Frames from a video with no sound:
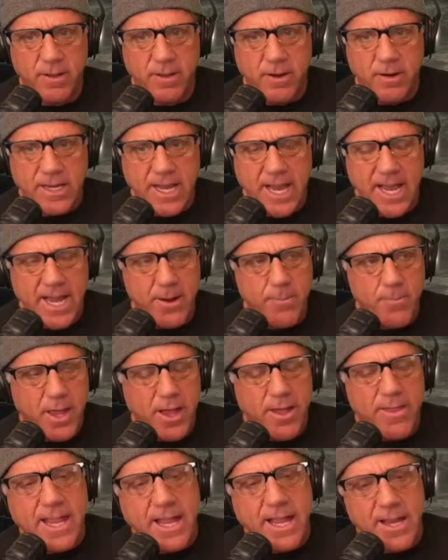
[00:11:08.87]
Okay?
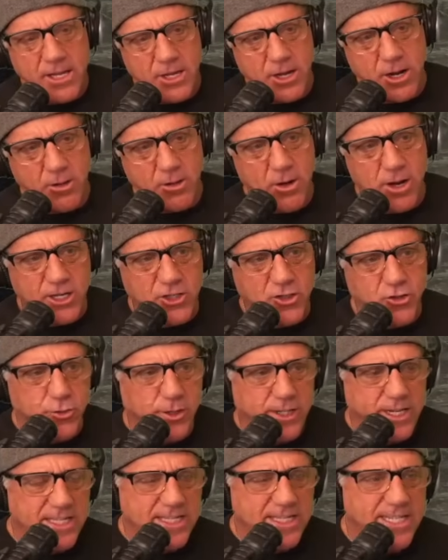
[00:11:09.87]
You know how long a
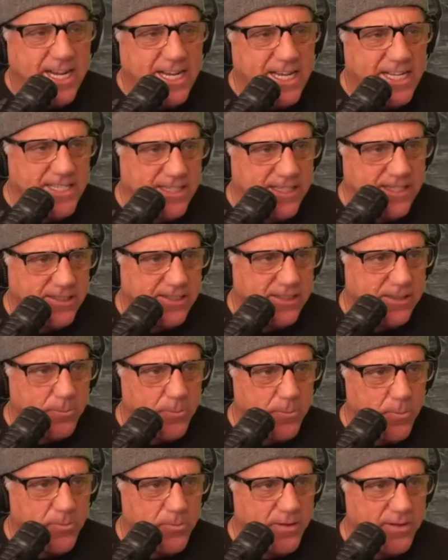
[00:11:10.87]
trillion seconds is?
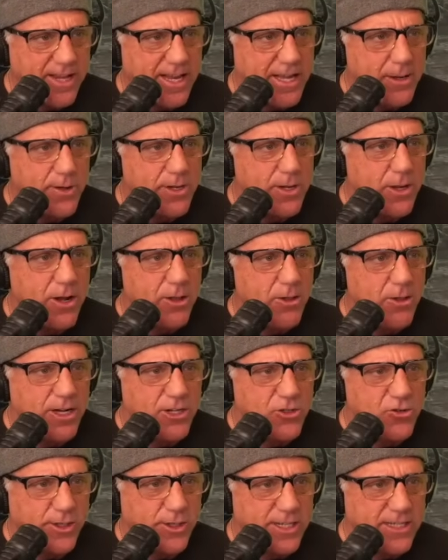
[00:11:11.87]
Does anyone know how long a
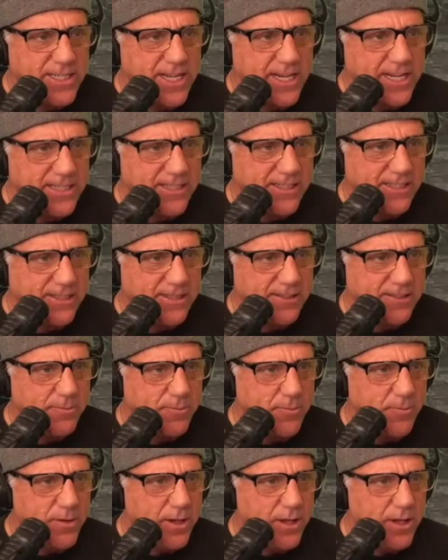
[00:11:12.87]
trillion seconds is?
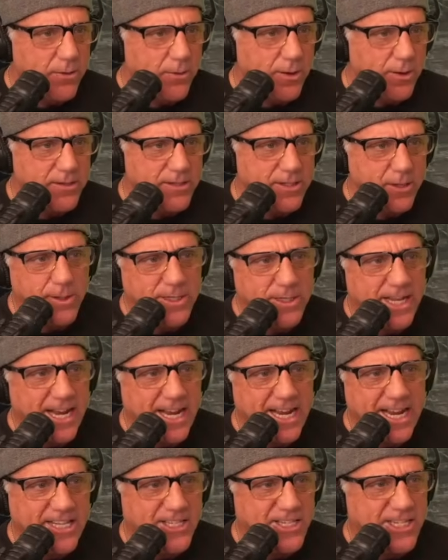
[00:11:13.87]
When, someone take a
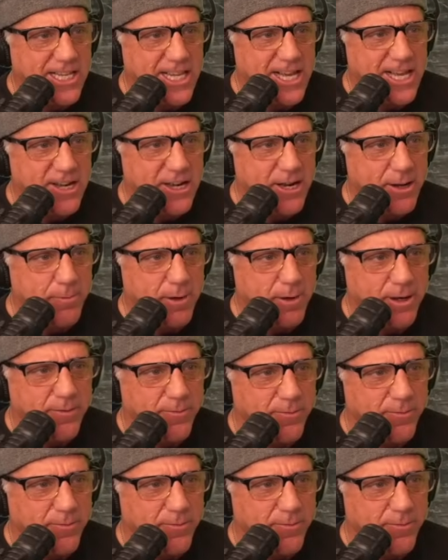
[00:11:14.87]
guess, yell out a number.